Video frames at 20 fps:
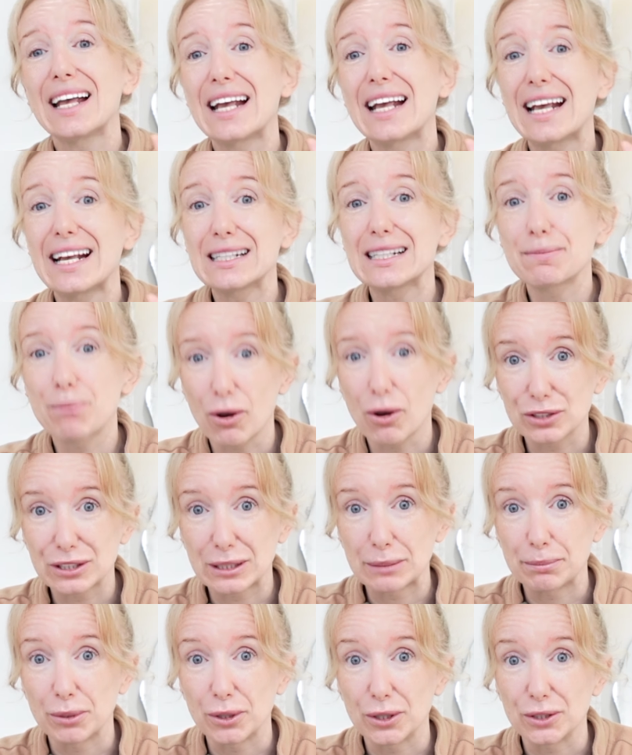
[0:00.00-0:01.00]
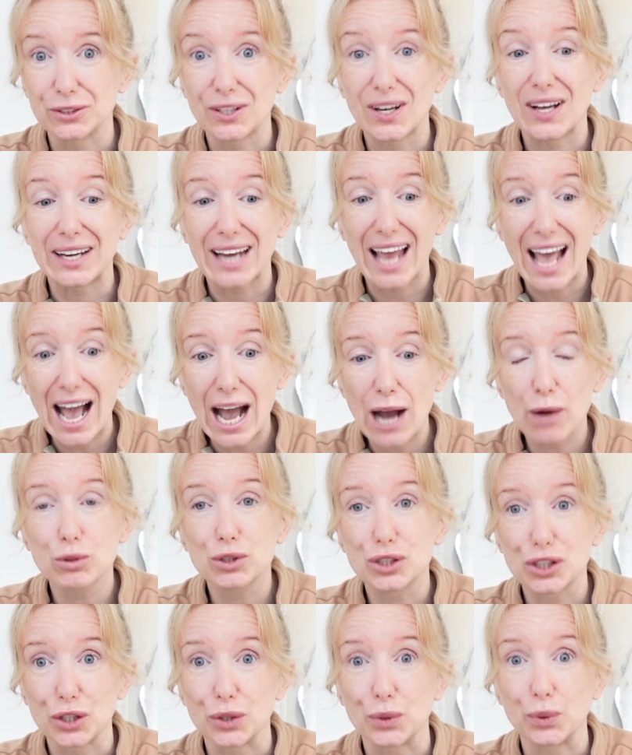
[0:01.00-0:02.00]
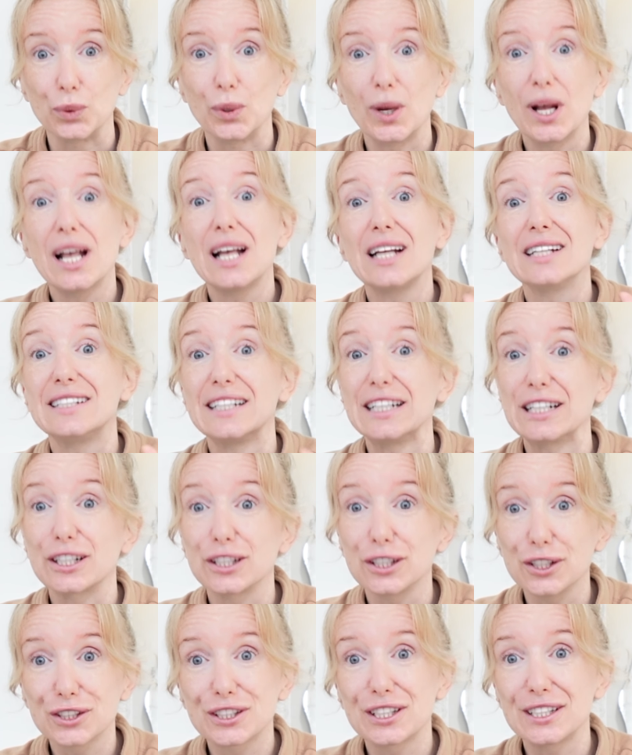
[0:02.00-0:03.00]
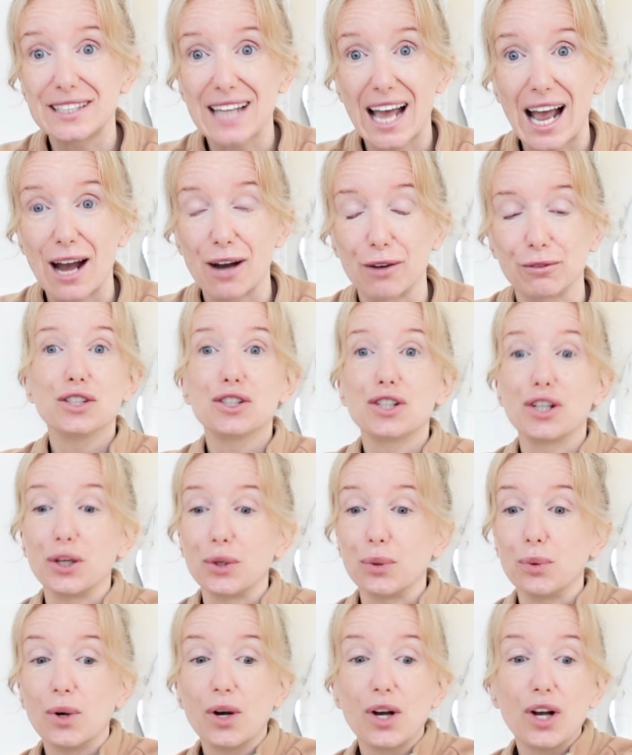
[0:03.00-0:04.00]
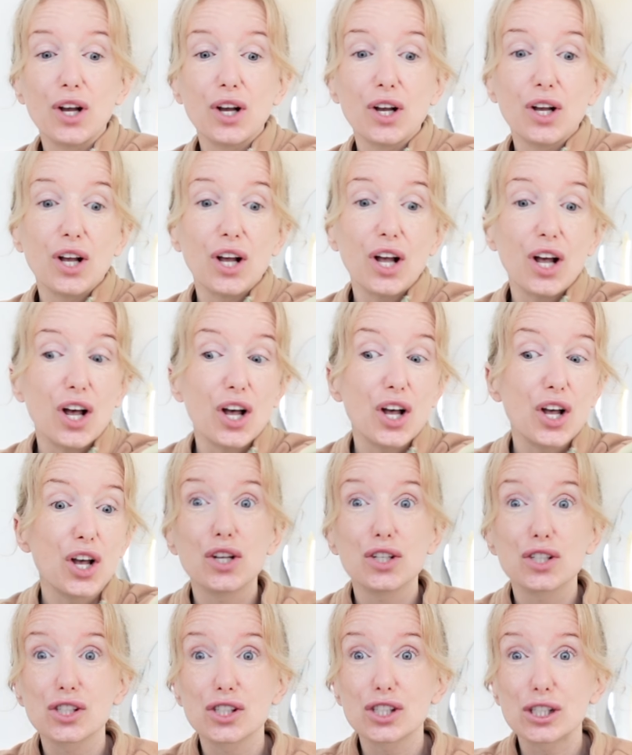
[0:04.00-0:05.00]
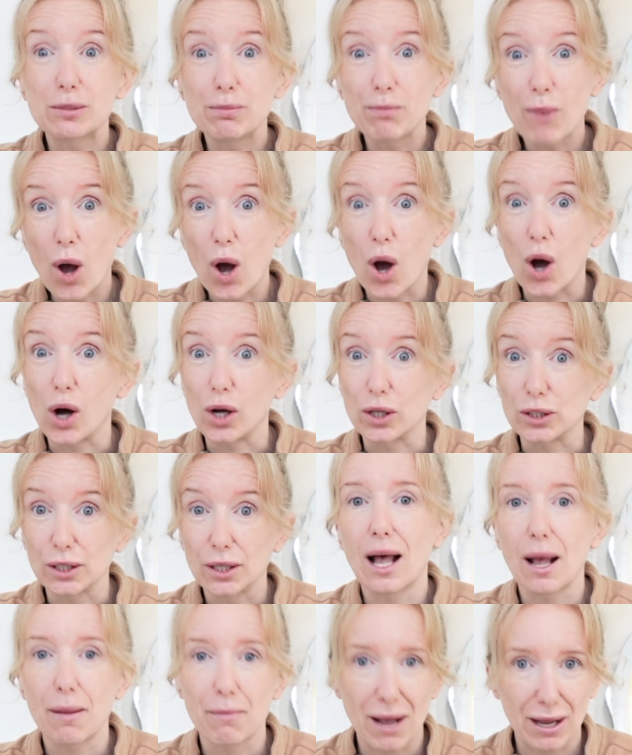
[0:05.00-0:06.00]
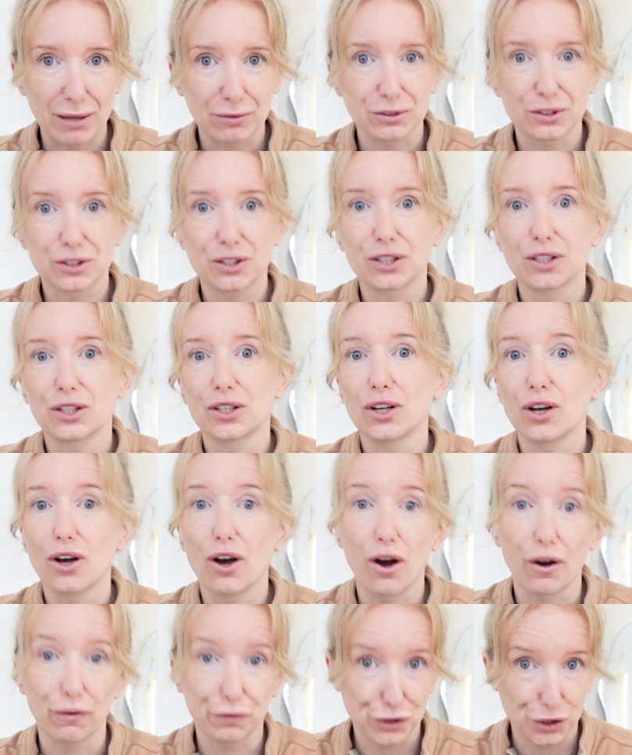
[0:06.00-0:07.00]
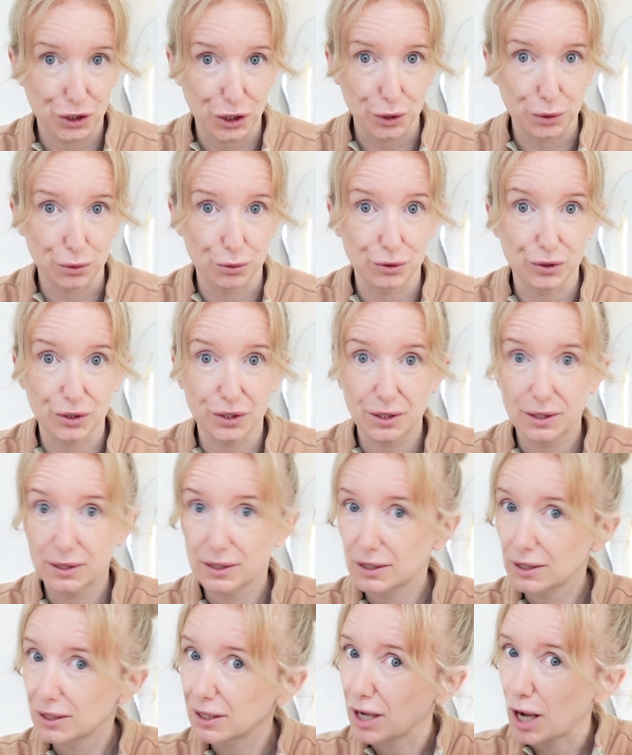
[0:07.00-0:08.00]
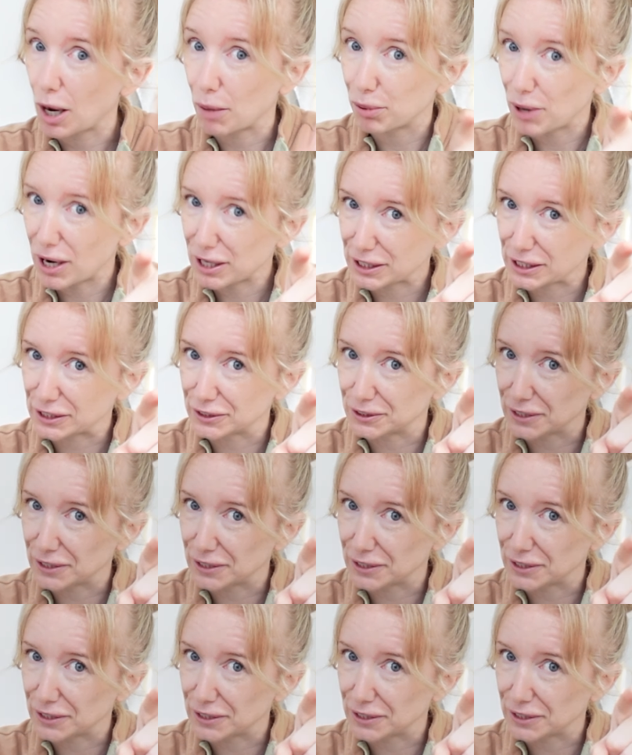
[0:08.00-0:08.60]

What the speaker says: it is possible and how to declutter down to a small amount of shoes. A practical